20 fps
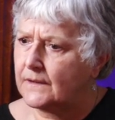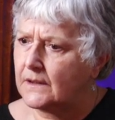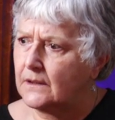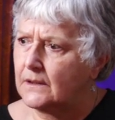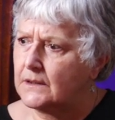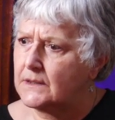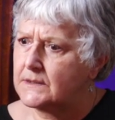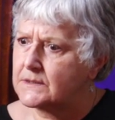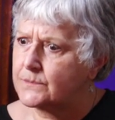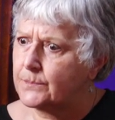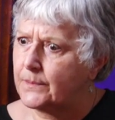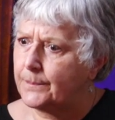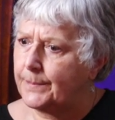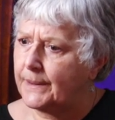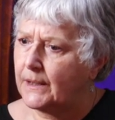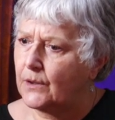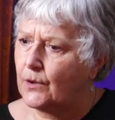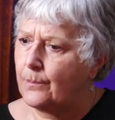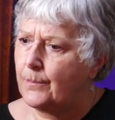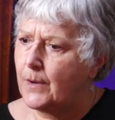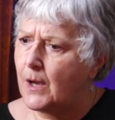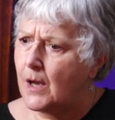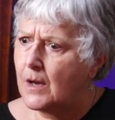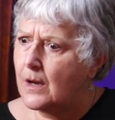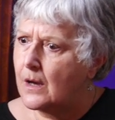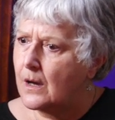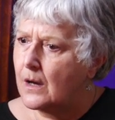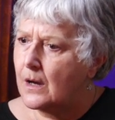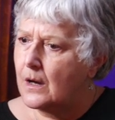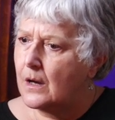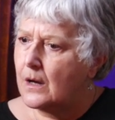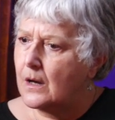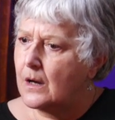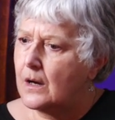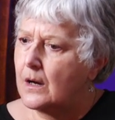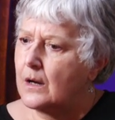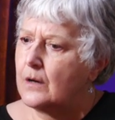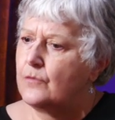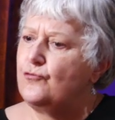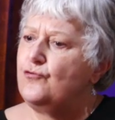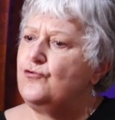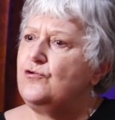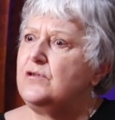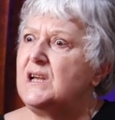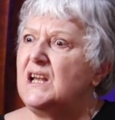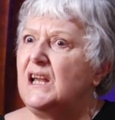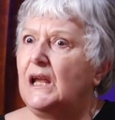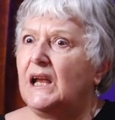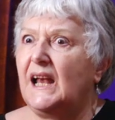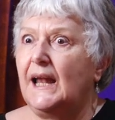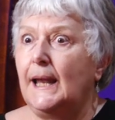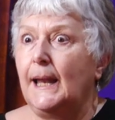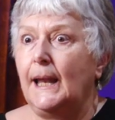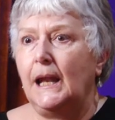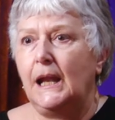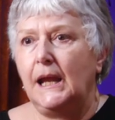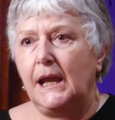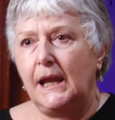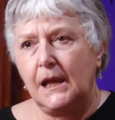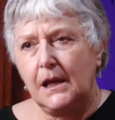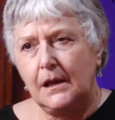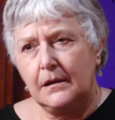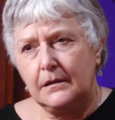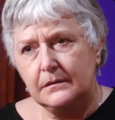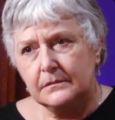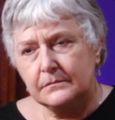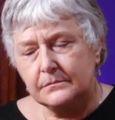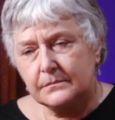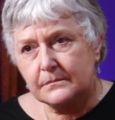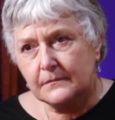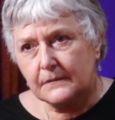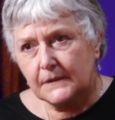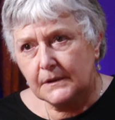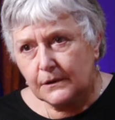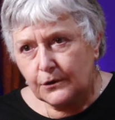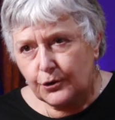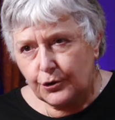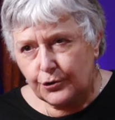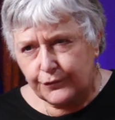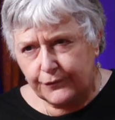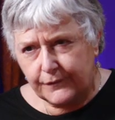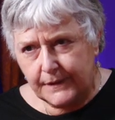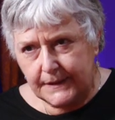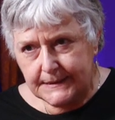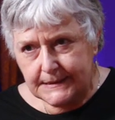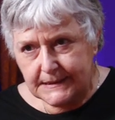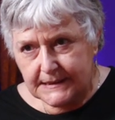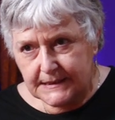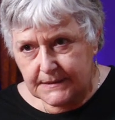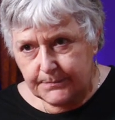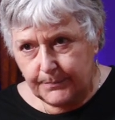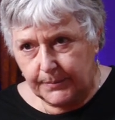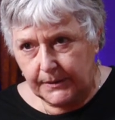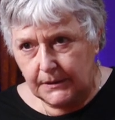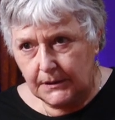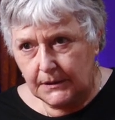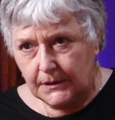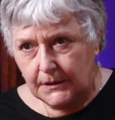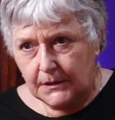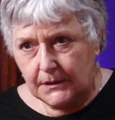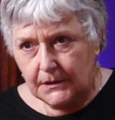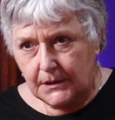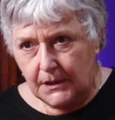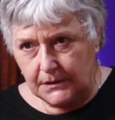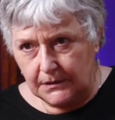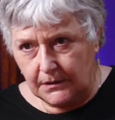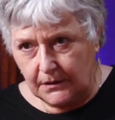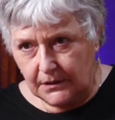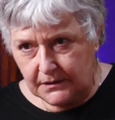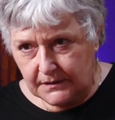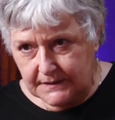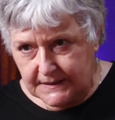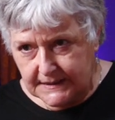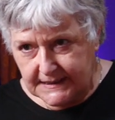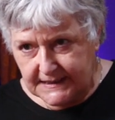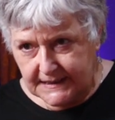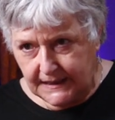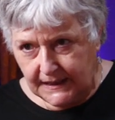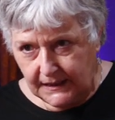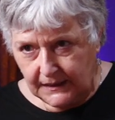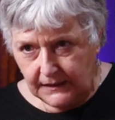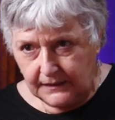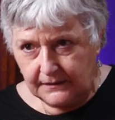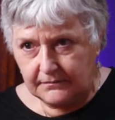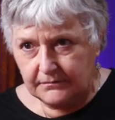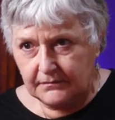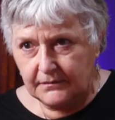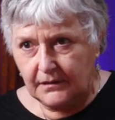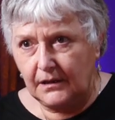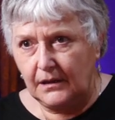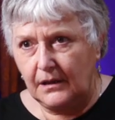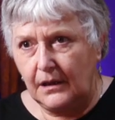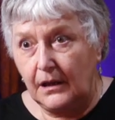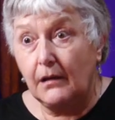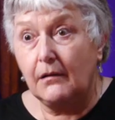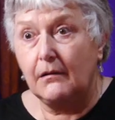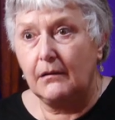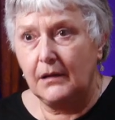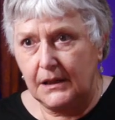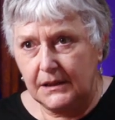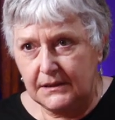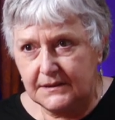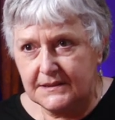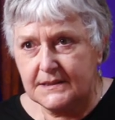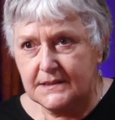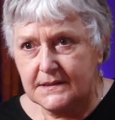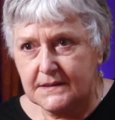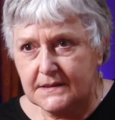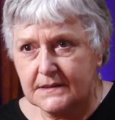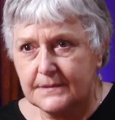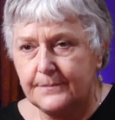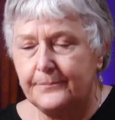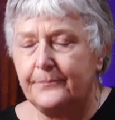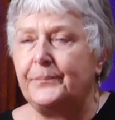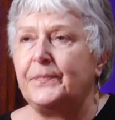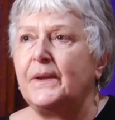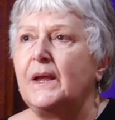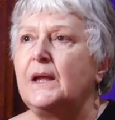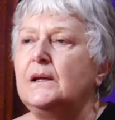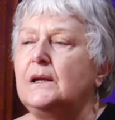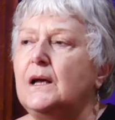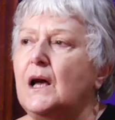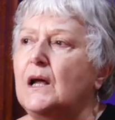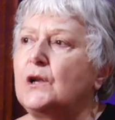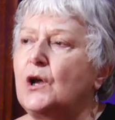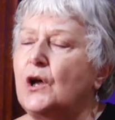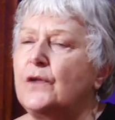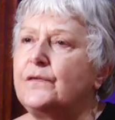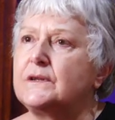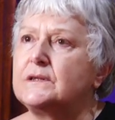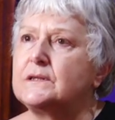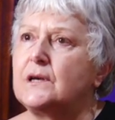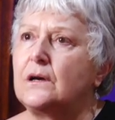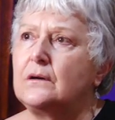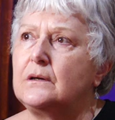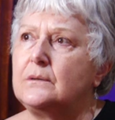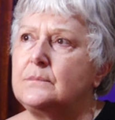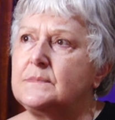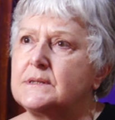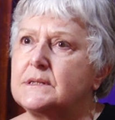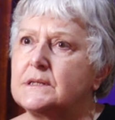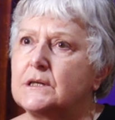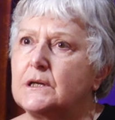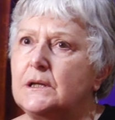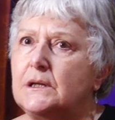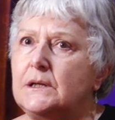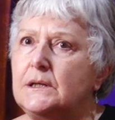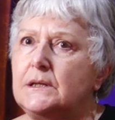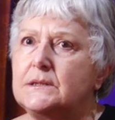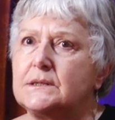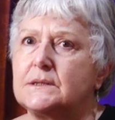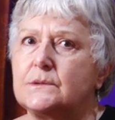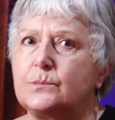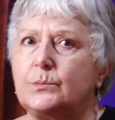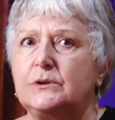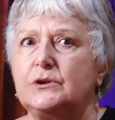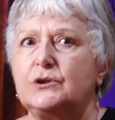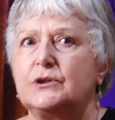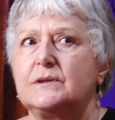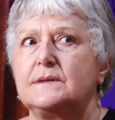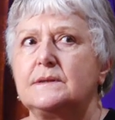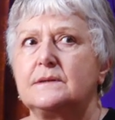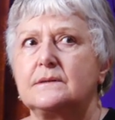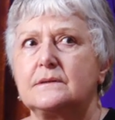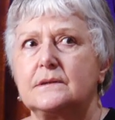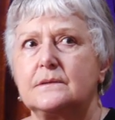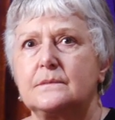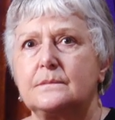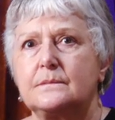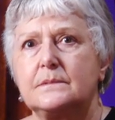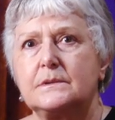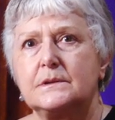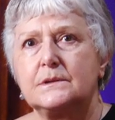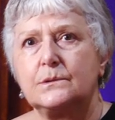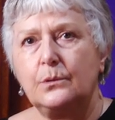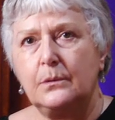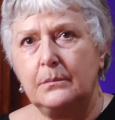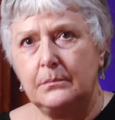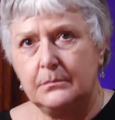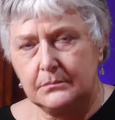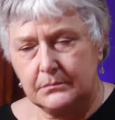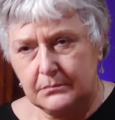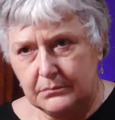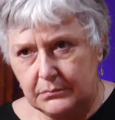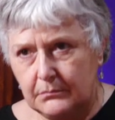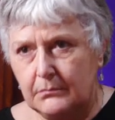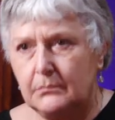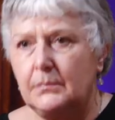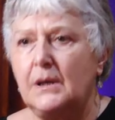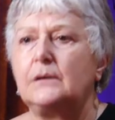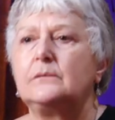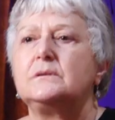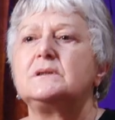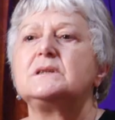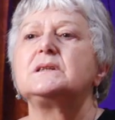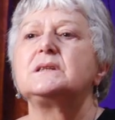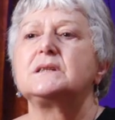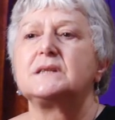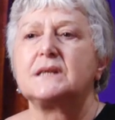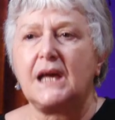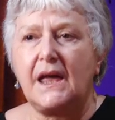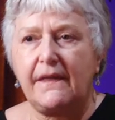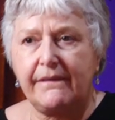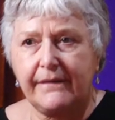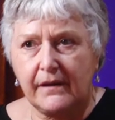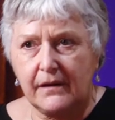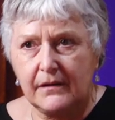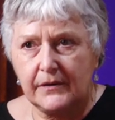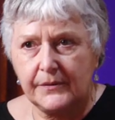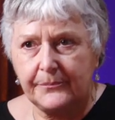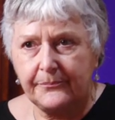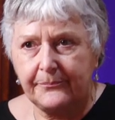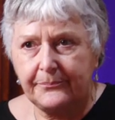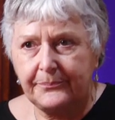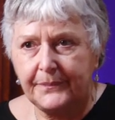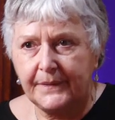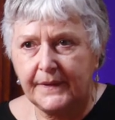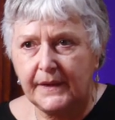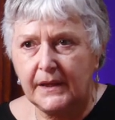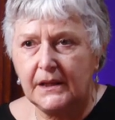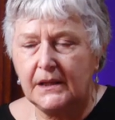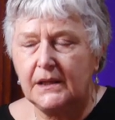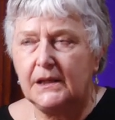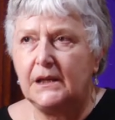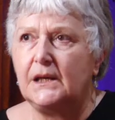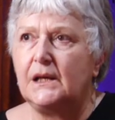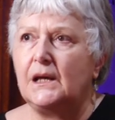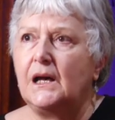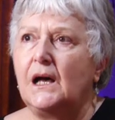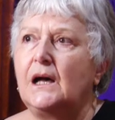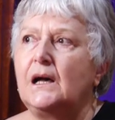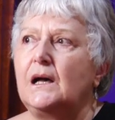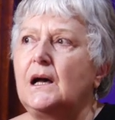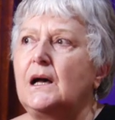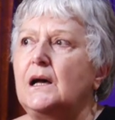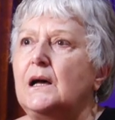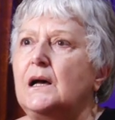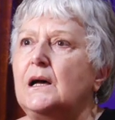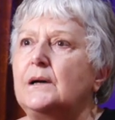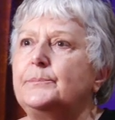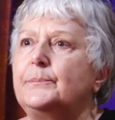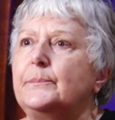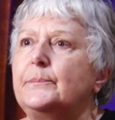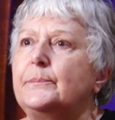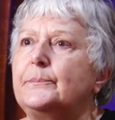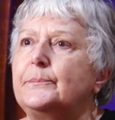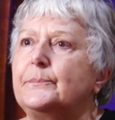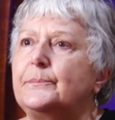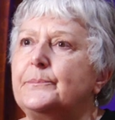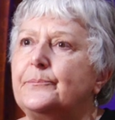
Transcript: colours would become really clear right. and crisp, mm-hmm. and I could see like lines. And at other times, the colours were just sort of melding together. And